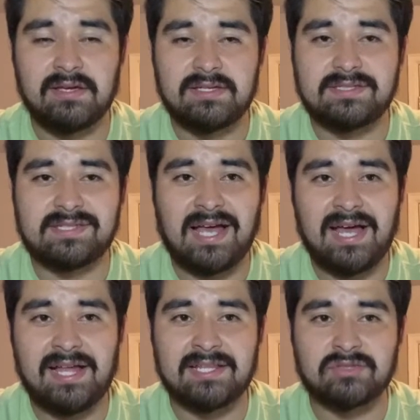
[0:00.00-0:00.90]

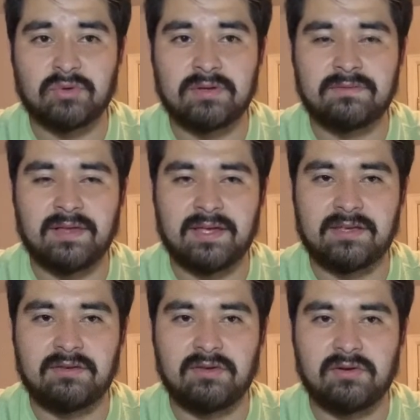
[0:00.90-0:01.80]
sad sort of like,
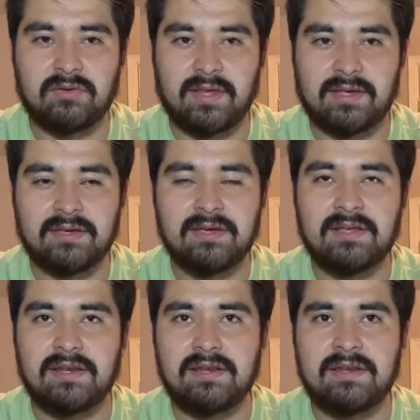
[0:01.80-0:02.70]
you know, like
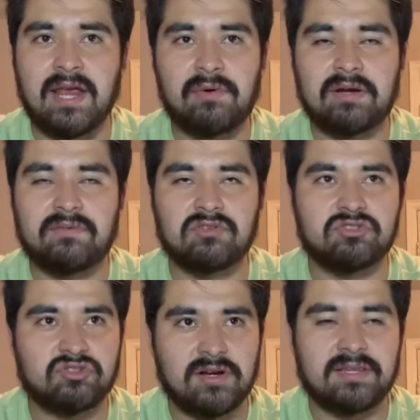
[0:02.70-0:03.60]
narrative
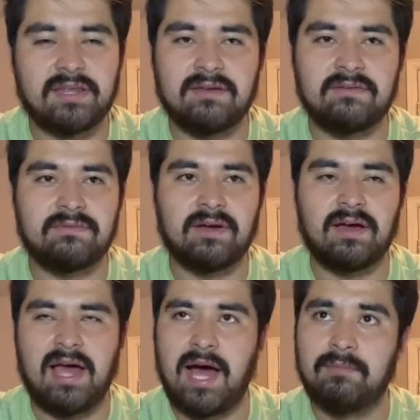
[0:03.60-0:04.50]
constructive
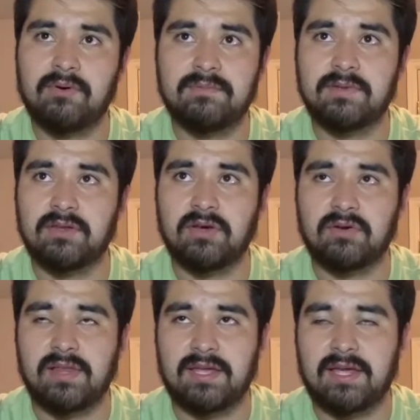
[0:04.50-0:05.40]
album, you know,
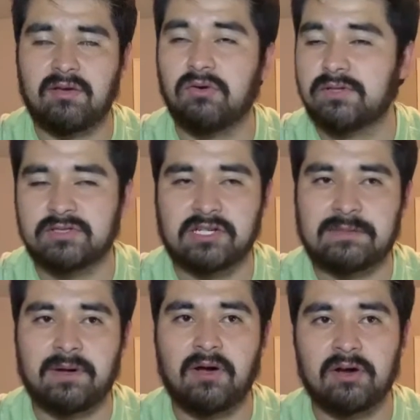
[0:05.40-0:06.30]
like GoldLink talking
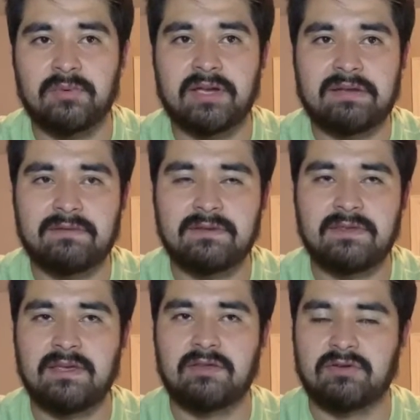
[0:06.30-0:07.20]
about heartbreak and
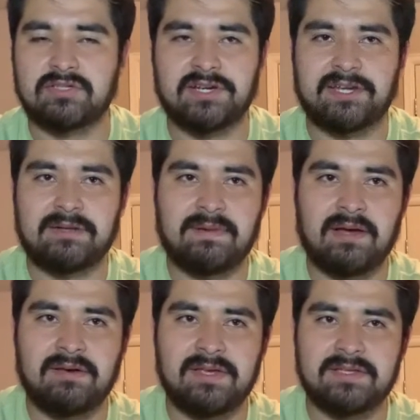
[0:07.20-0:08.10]
everything, you know, talking
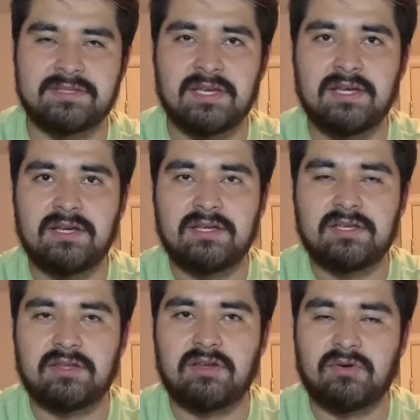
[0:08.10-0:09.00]
about his,
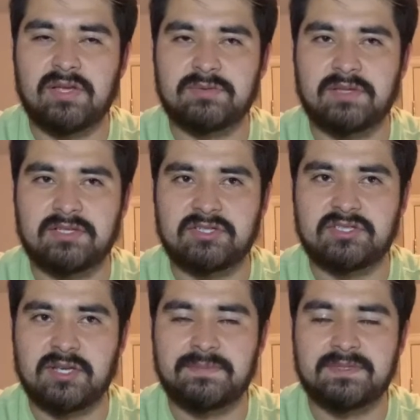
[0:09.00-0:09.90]
you know, his
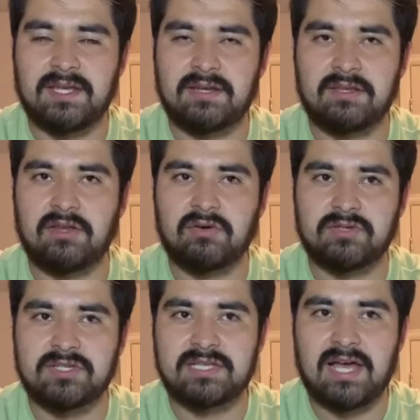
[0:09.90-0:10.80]
relationships and, you know,
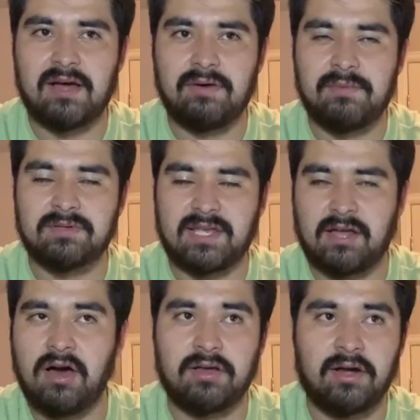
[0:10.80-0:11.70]
just how it was like
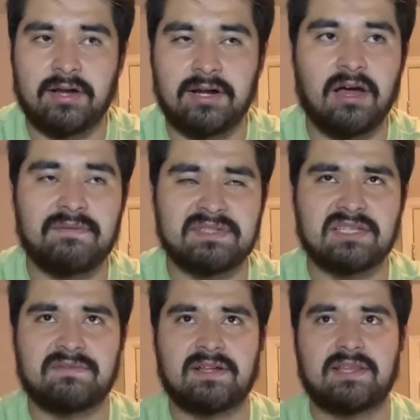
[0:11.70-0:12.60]
on and off and
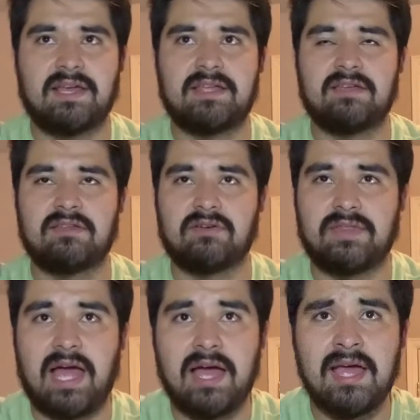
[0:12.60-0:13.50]
stuff like that. You know,
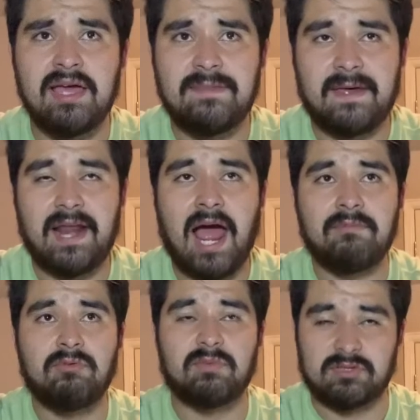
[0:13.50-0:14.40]
that
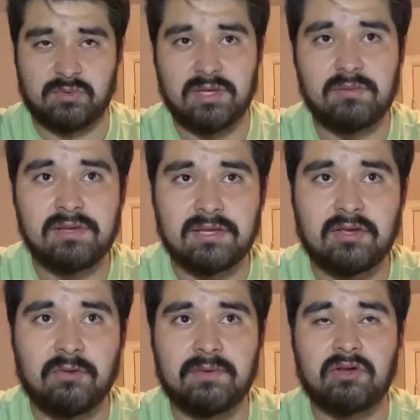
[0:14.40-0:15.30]
album was really
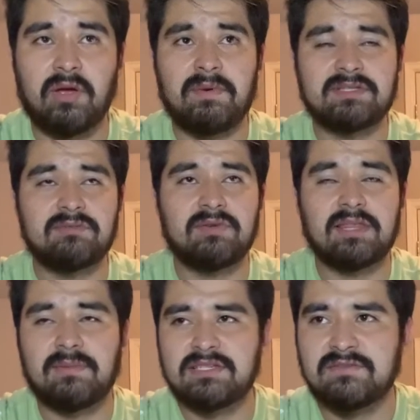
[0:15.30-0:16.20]
dope. You know, it wasn't really
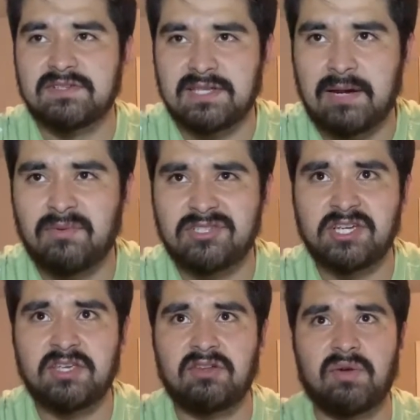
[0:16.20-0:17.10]
much of a sad boy
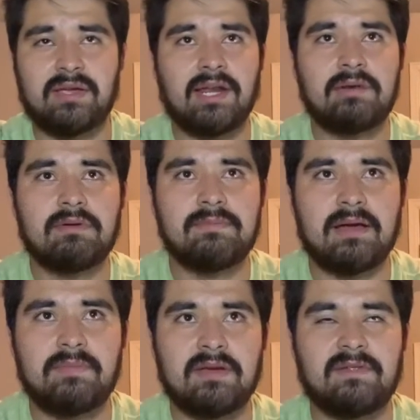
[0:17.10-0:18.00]
shit. You know, it kind of reminded
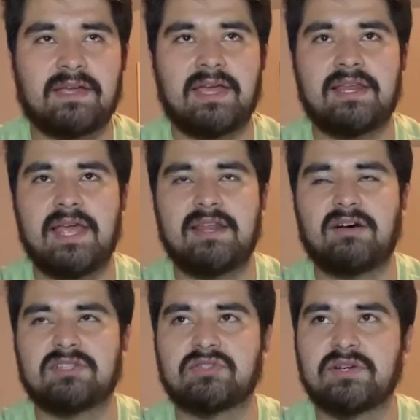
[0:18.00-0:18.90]
me of like an
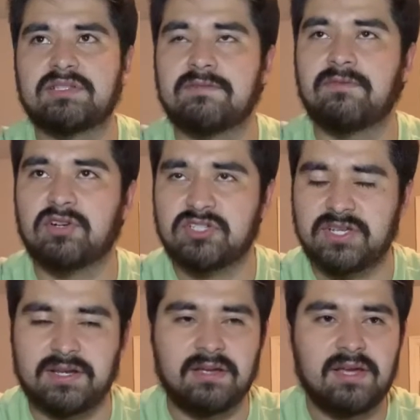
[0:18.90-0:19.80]
alternative
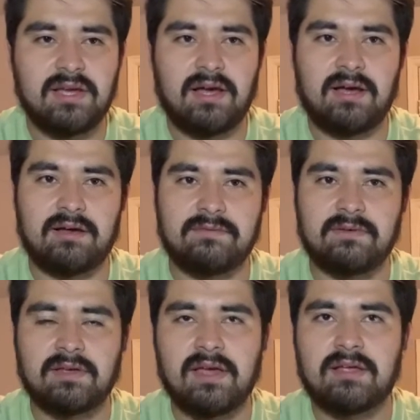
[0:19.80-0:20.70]
version of
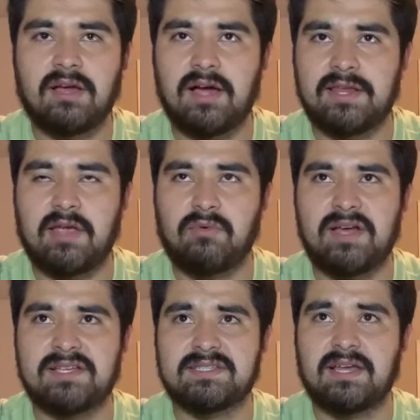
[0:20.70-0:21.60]
Kanye
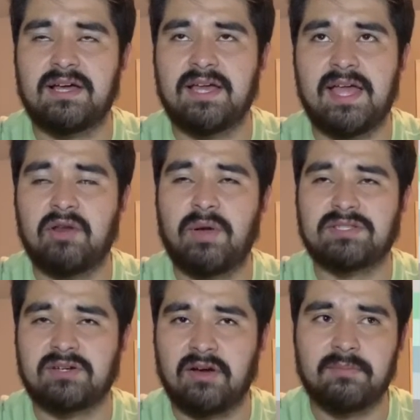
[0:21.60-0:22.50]
West, 808s
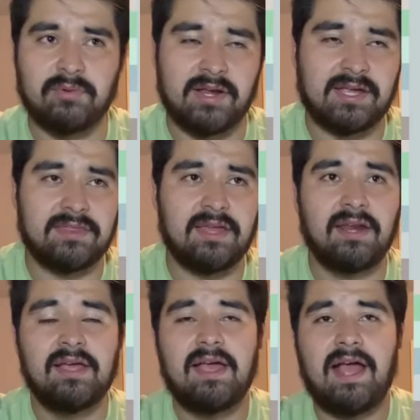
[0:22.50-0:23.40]
and Heartbreak. And then
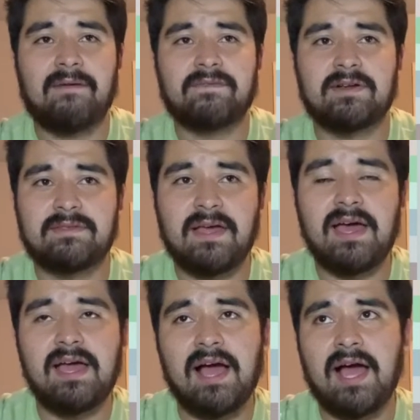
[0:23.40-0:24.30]
after
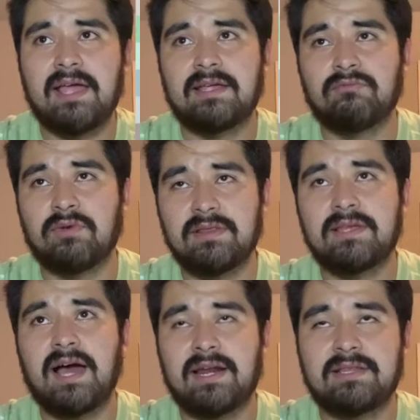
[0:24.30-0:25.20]
that, I really
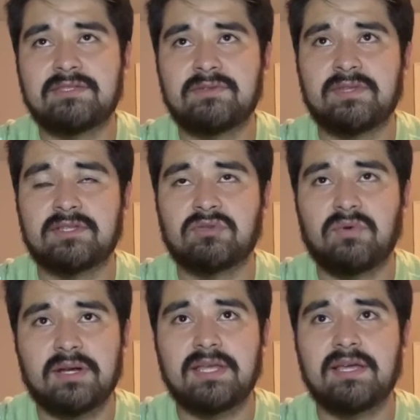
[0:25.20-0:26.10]
got into the
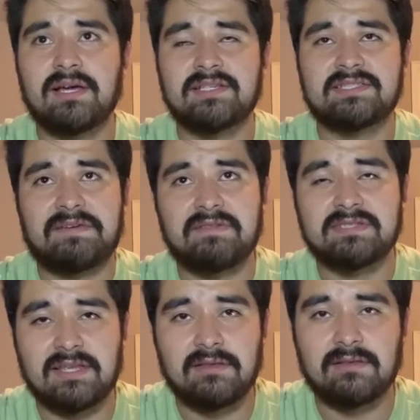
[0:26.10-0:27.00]

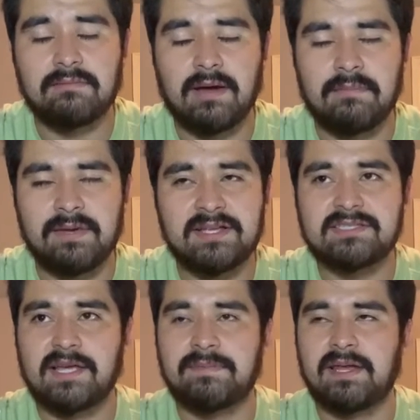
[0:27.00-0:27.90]
2017
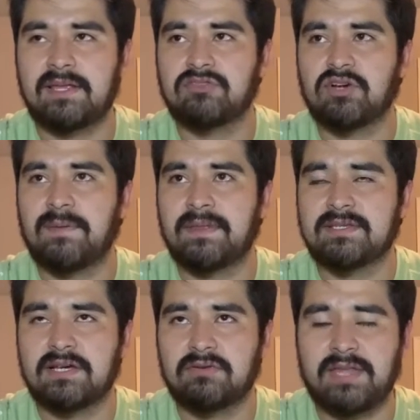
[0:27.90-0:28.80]
mixtape that he dropped
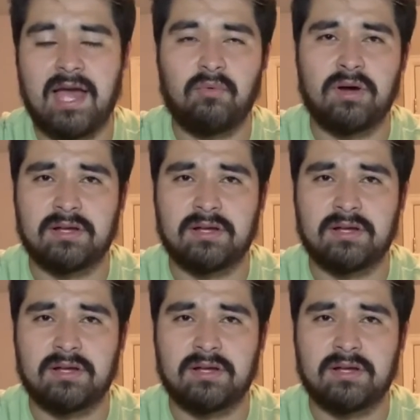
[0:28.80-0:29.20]
entitled At What